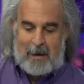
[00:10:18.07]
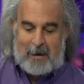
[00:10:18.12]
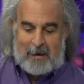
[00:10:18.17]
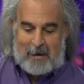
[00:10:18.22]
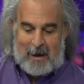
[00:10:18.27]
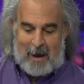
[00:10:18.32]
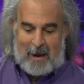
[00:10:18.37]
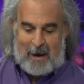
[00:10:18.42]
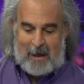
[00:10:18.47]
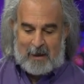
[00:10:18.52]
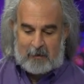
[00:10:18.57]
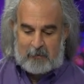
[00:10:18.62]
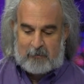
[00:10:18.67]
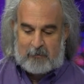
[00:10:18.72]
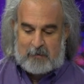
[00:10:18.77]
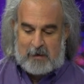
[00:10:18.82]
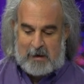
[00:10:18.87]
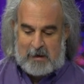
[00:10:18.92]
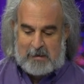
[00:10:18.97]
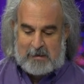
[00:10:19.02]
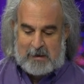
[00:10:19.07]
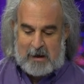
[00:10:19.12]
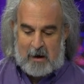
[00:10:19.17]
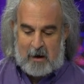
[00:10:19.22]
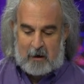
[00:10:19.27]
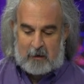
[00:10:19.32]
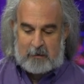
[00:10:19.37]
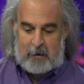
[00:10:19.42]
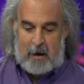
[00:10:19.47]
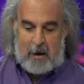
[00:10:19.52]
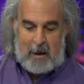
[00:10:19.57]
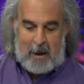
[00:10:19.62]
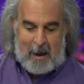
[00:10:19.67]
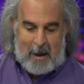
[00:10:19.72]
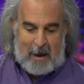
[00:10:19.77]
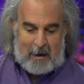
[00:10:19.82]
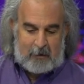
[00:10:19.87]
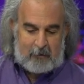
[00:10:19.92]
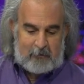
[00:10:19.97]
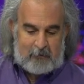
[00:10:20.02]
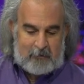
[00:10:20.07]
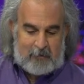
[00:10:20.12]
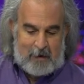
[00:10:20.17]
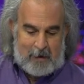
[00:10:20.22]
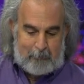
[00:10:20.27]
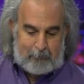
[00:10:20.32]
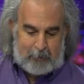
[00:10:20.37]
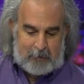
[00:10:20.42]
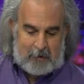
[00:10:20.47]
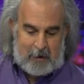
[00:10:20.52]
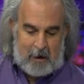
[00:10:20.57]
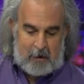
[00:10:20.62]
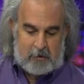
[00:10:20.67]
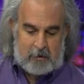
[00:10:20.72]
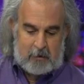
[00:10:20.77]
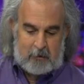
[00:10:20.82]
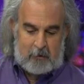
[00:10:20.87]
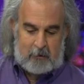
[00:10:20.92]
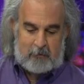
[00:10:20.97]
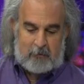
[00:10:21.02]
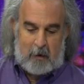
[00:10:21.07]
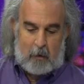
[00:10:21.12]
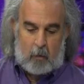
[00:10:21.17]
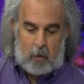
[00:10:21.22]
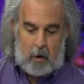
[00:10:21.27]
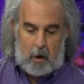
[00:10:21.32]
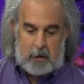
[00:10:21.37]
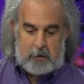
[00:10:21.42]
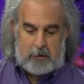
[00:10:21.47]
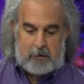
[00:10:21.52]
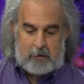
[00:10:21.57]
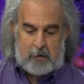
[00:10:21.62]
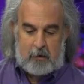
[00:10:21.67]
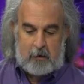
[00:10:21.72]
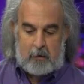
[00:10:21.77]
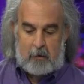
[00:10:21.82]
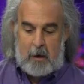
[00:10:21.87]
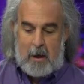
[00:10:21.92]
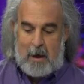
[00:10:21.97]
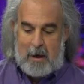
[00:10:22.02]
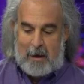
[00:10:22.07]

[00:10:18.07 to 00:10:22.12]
getting as detailed and as deep potentially as I want to